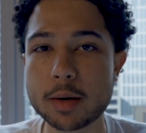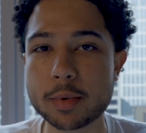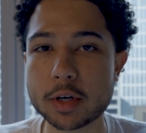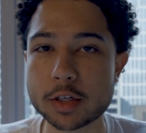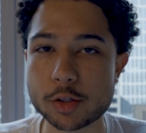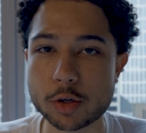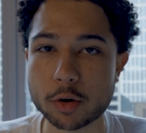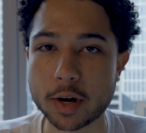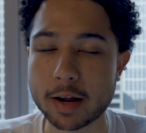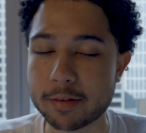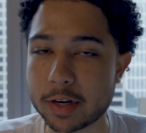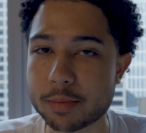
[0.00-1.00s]
because you don't
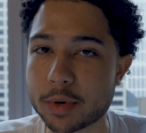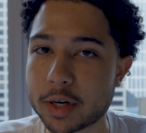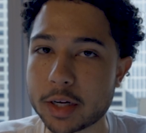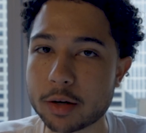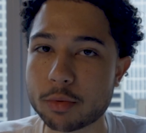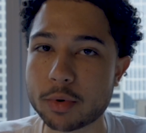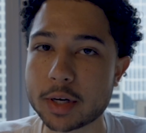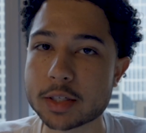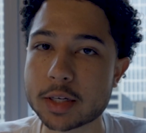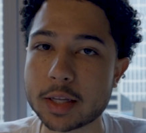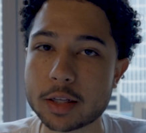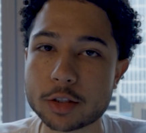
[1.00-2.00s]
have any money at
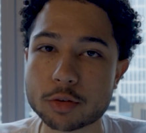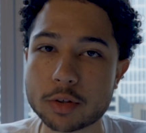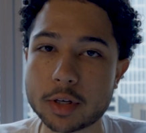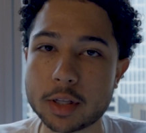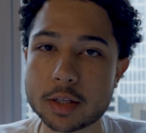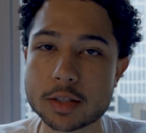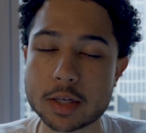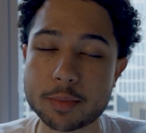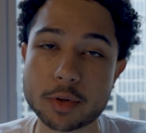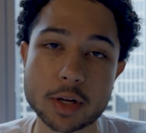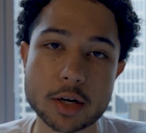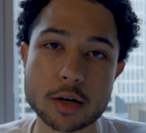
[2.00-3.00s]
risk in the
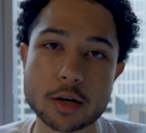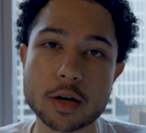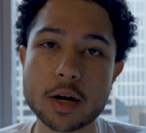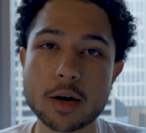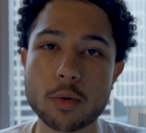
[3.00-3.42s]
simulator.